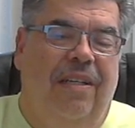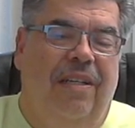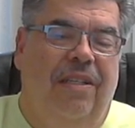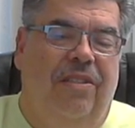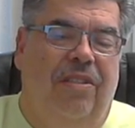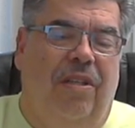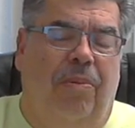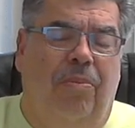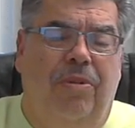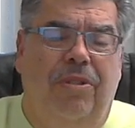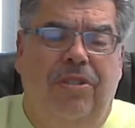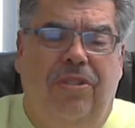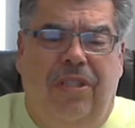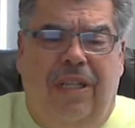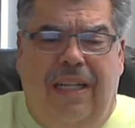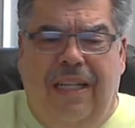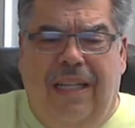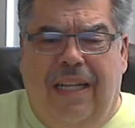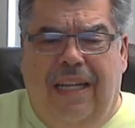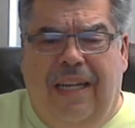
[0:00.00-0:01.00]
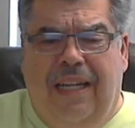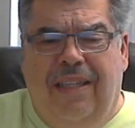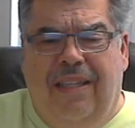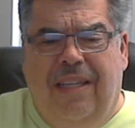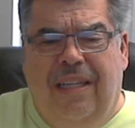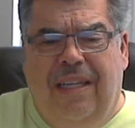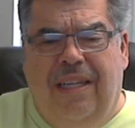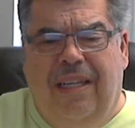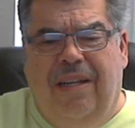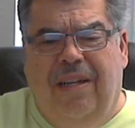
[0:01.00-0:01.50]
someone said that I
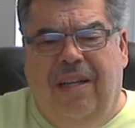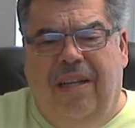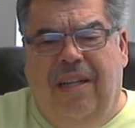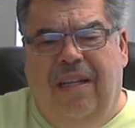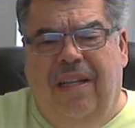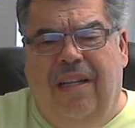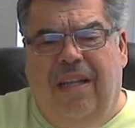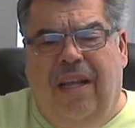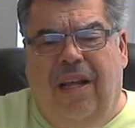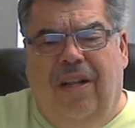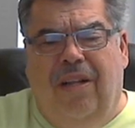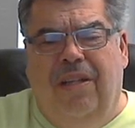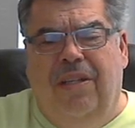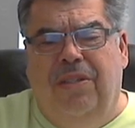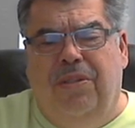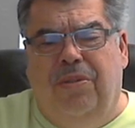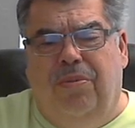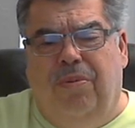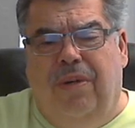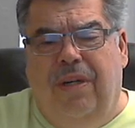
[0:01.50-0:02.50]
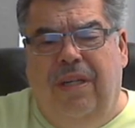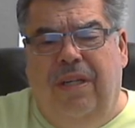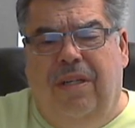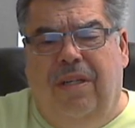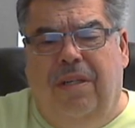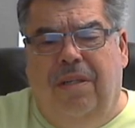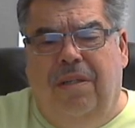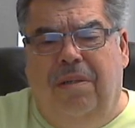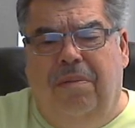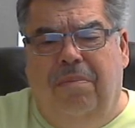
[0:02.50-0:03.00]
think hell is
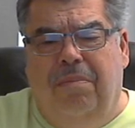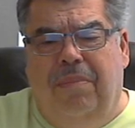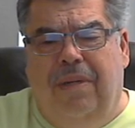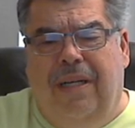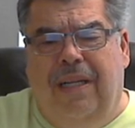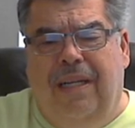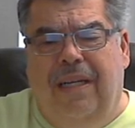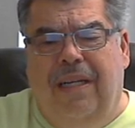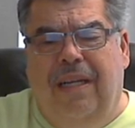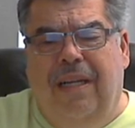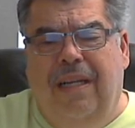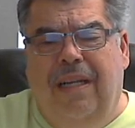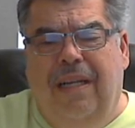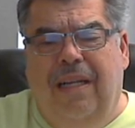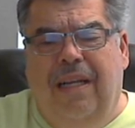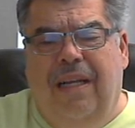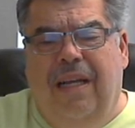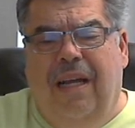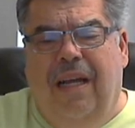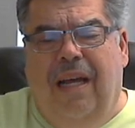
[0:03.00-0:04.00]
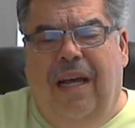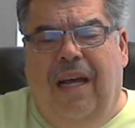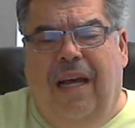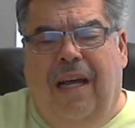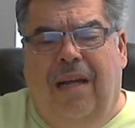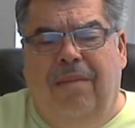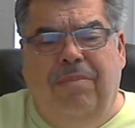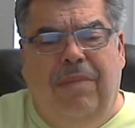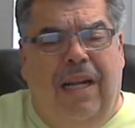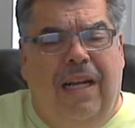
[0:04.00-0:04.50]
real, but
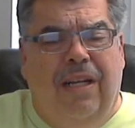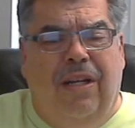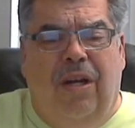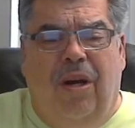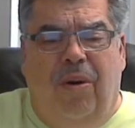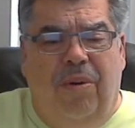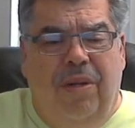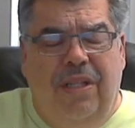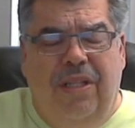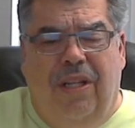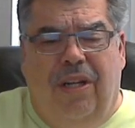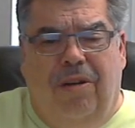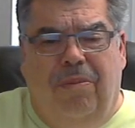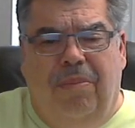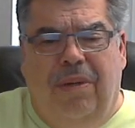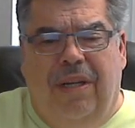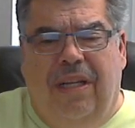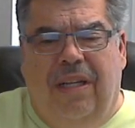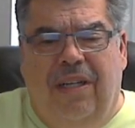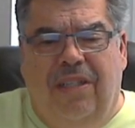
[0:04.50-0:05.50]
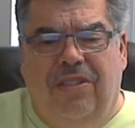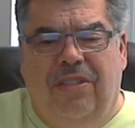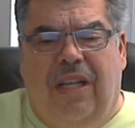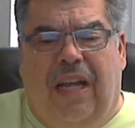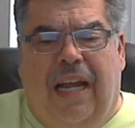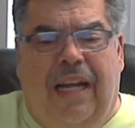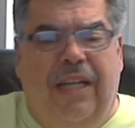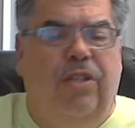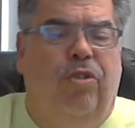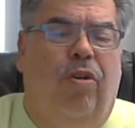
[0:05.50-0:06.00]
I'm not going there because
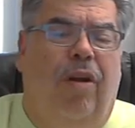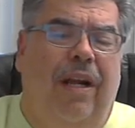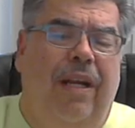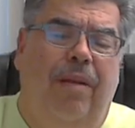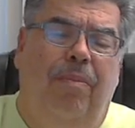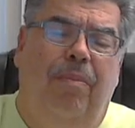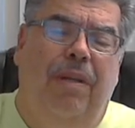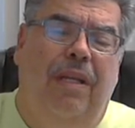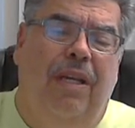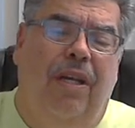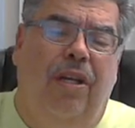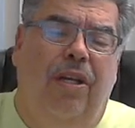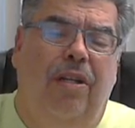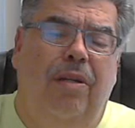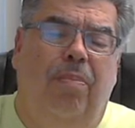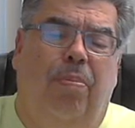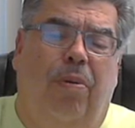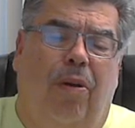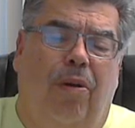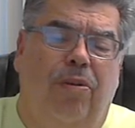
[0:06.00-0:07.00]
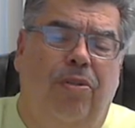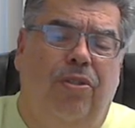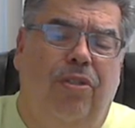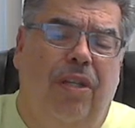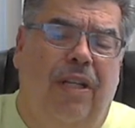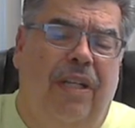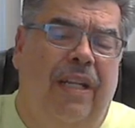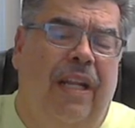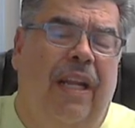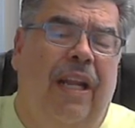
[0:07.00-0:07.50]
I try to be a good
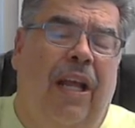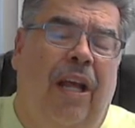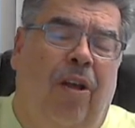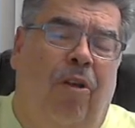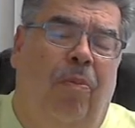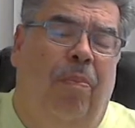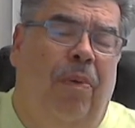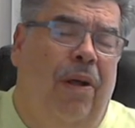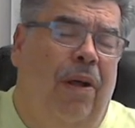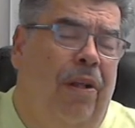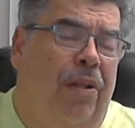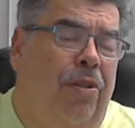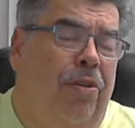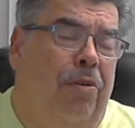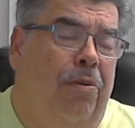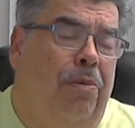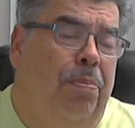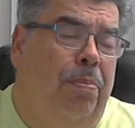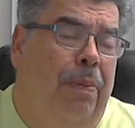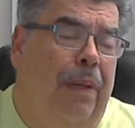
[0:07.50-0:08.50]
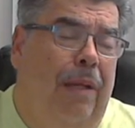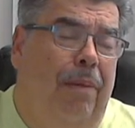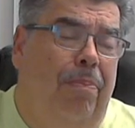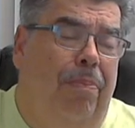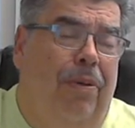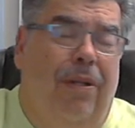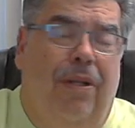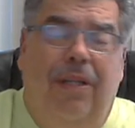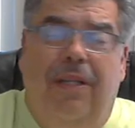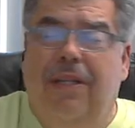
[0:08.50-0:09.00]
person and help other
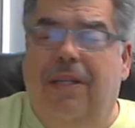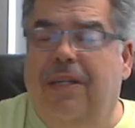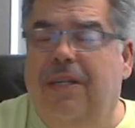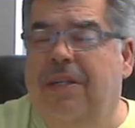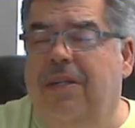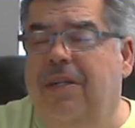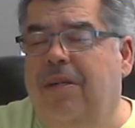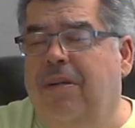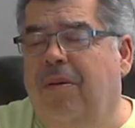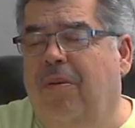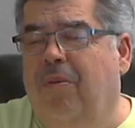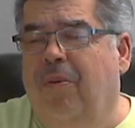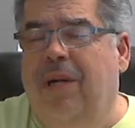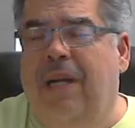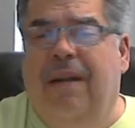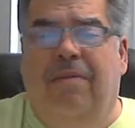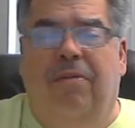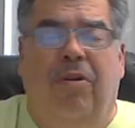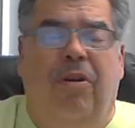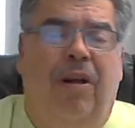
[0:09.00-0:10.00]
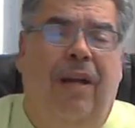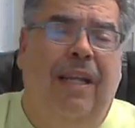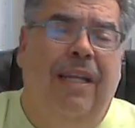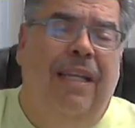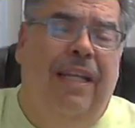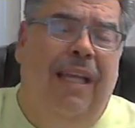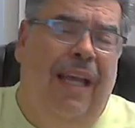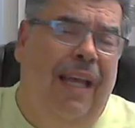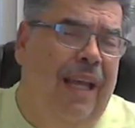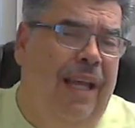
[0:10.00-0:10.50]
people whenever I
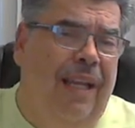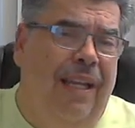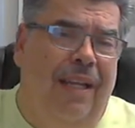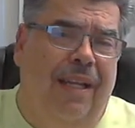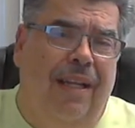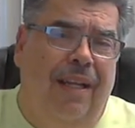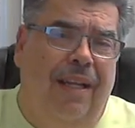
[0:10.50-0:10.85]
can.